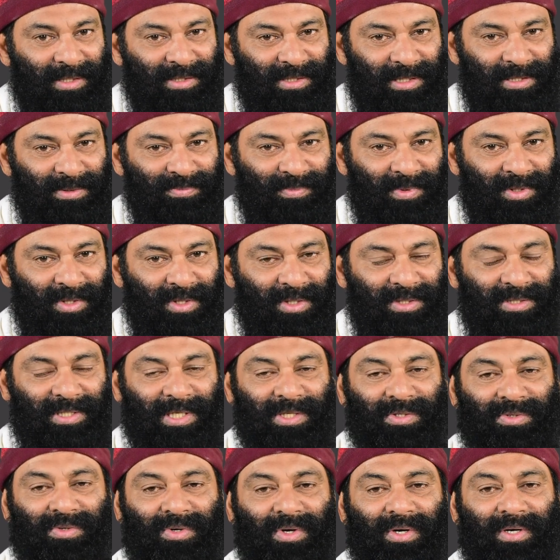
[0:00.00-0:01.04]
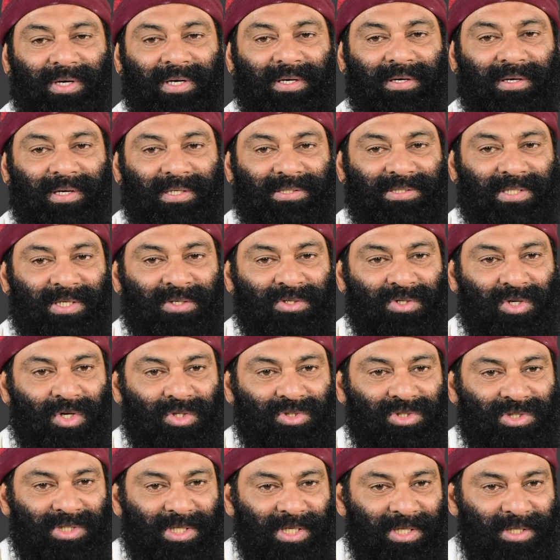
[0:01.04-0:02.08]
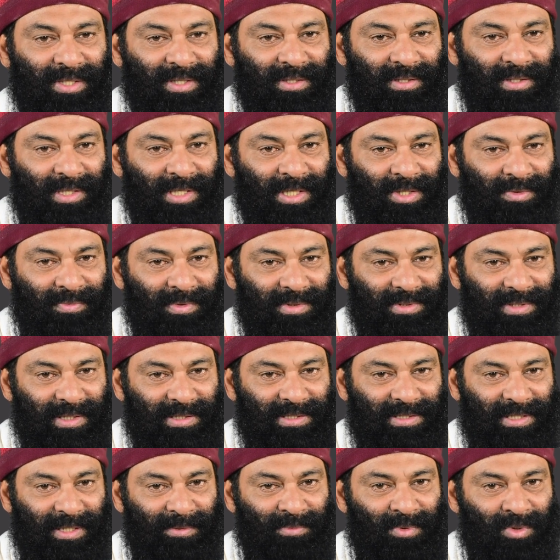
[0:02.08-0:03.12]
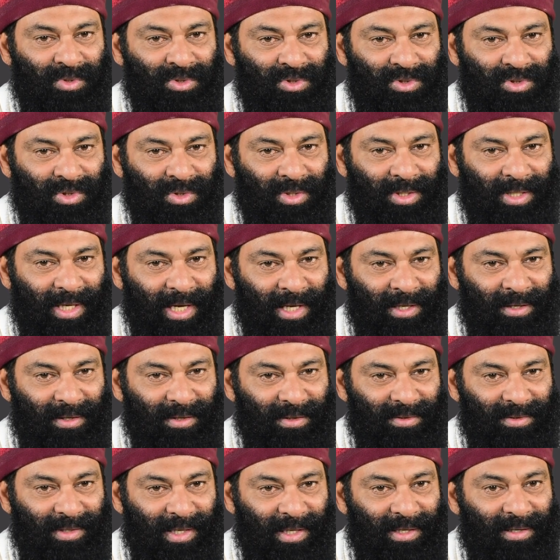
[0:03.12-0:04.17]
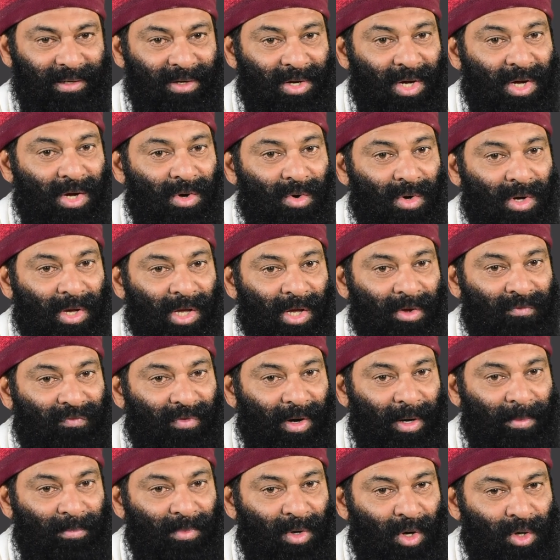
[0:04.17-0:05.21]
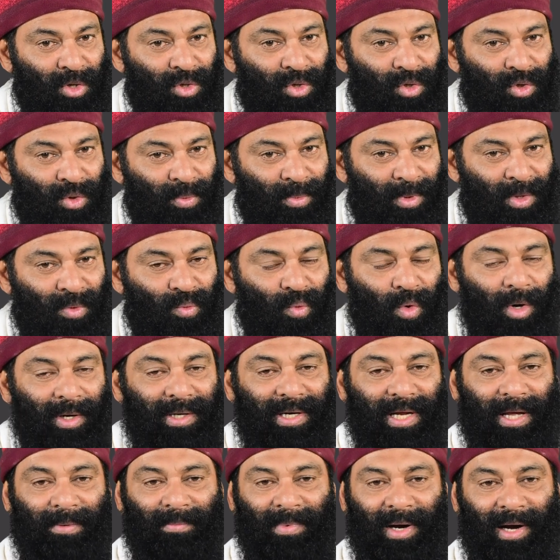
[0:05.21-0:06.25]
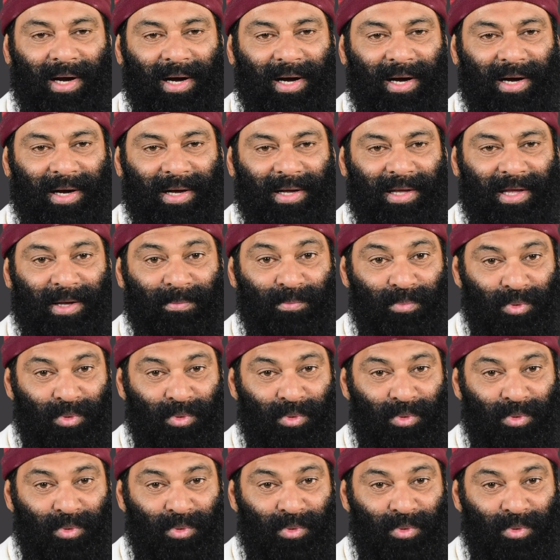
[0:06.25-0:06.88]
Just because I do not indulge in intoxicating liquids, exclaimed Unsho in anger. Then if I am not human, what am I?